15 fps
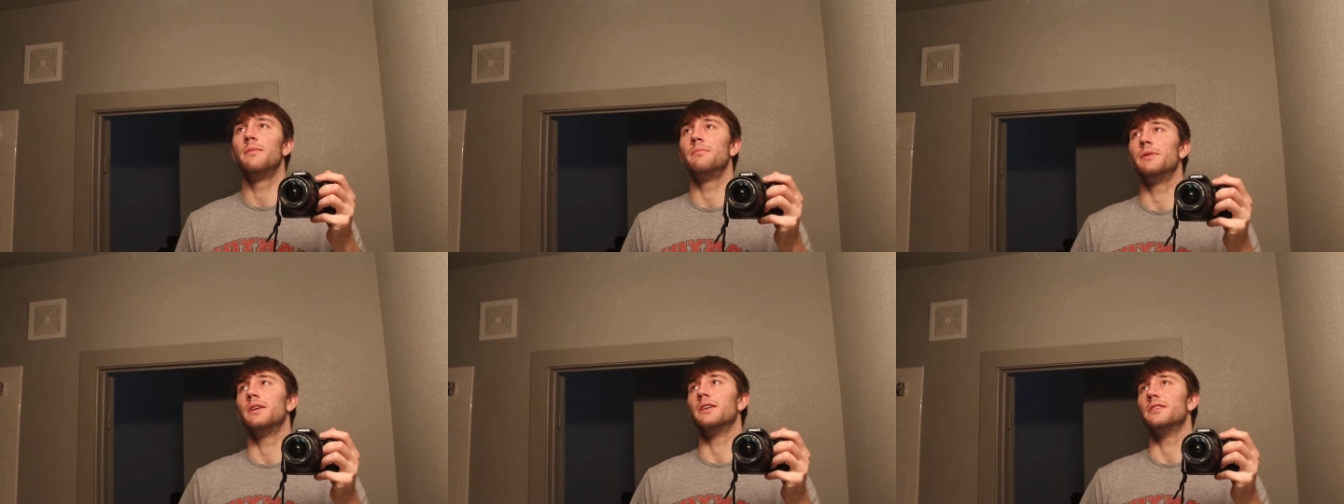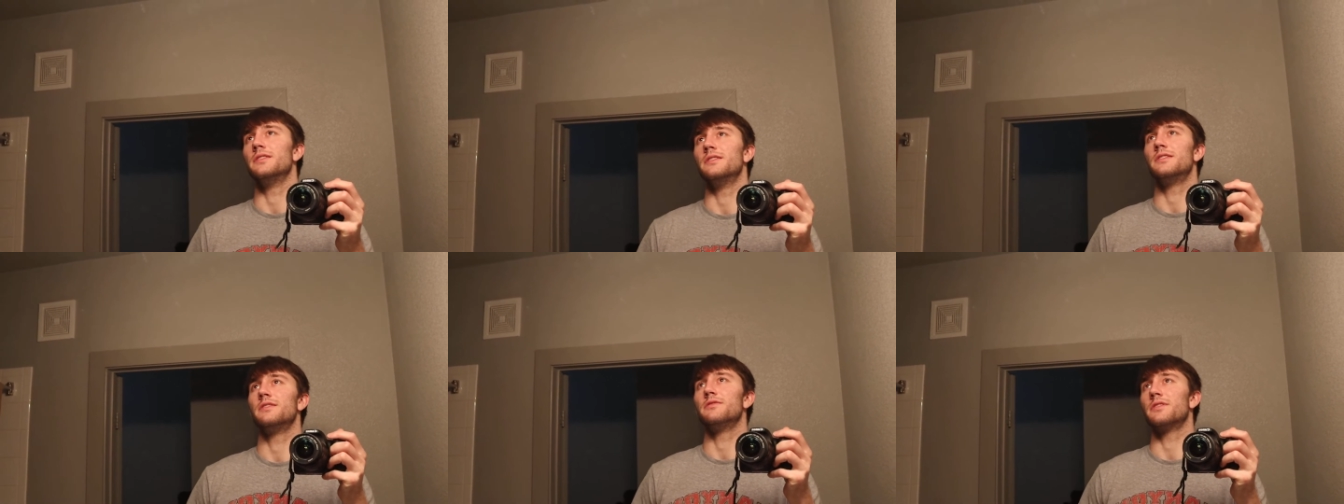
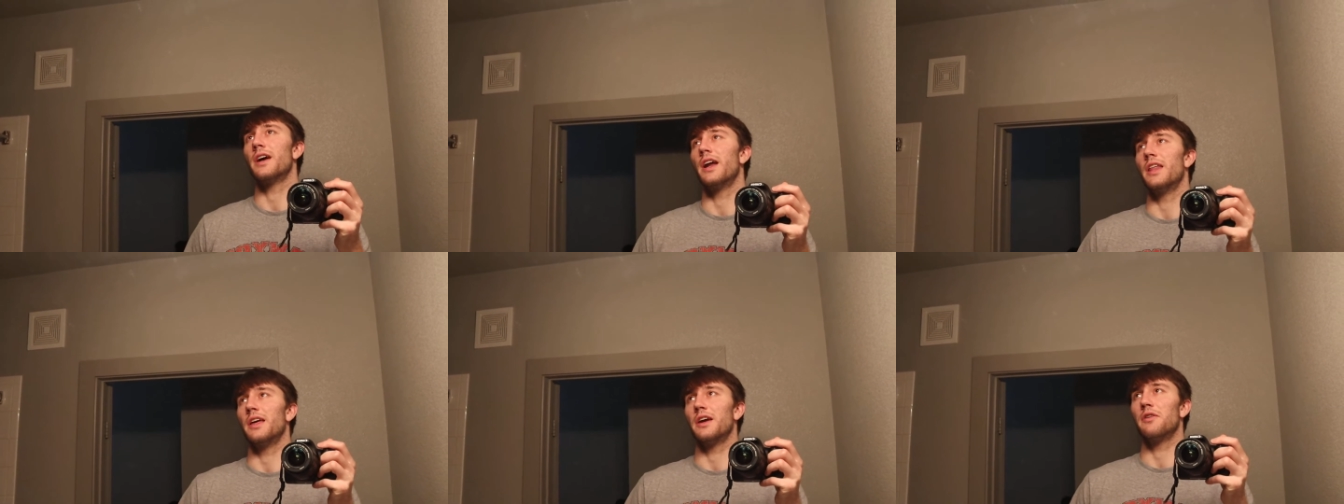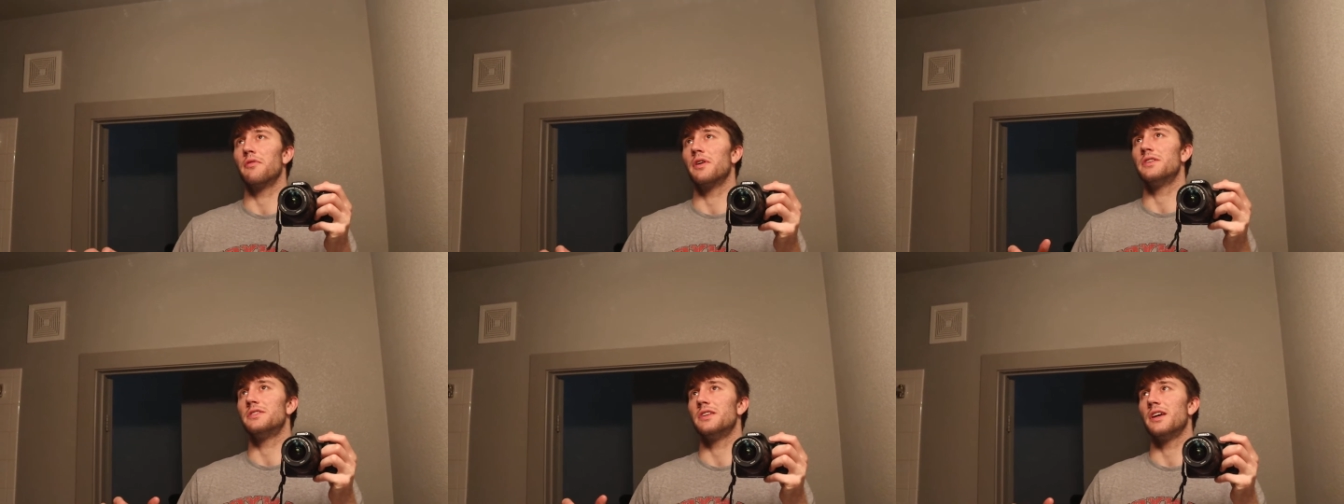because it was kind of like a
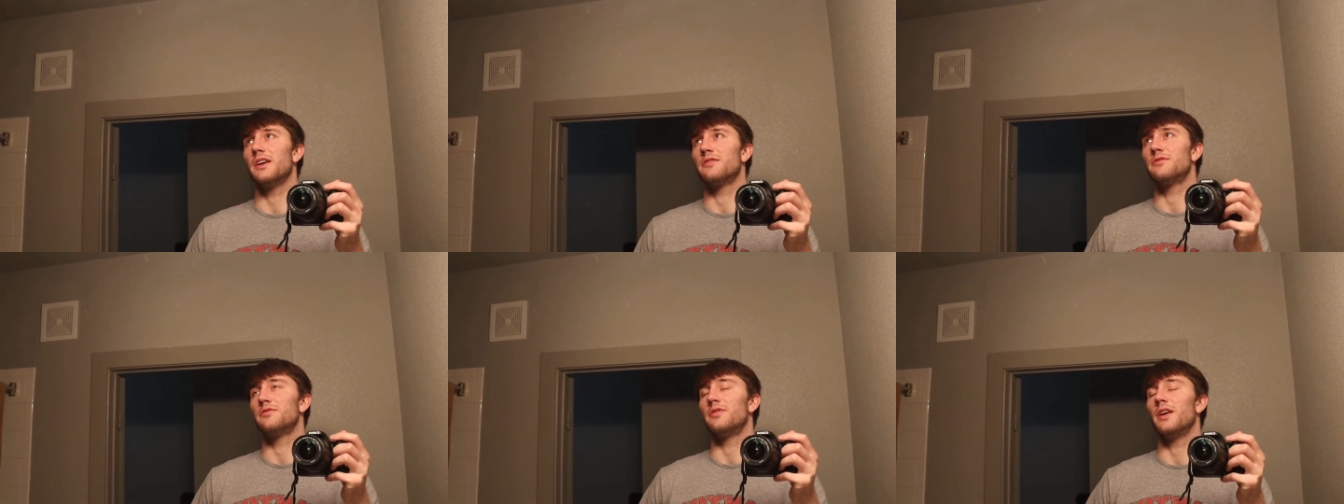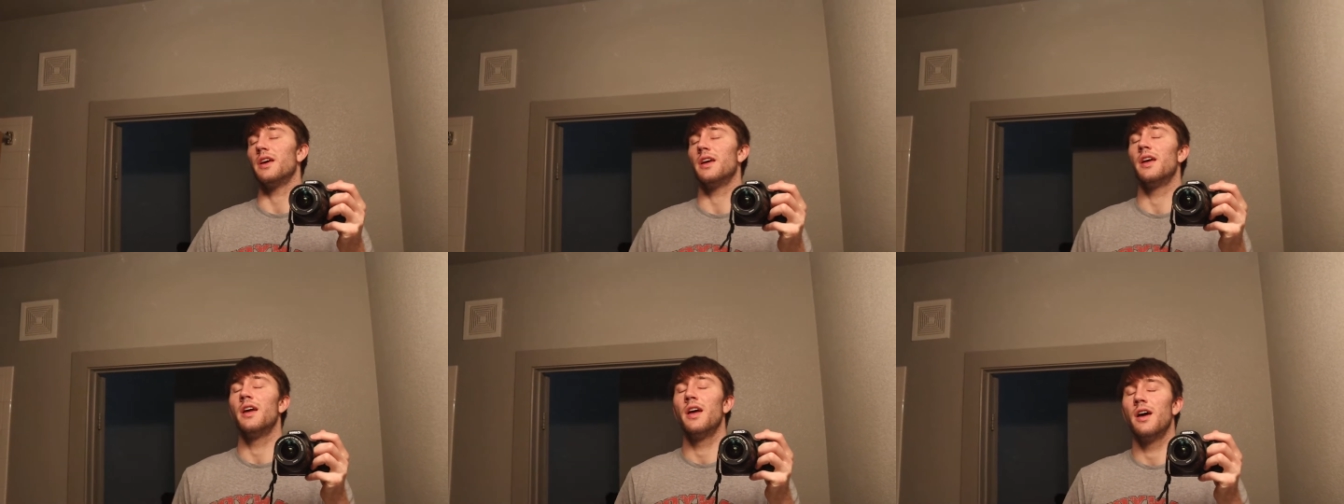rest day yesterday.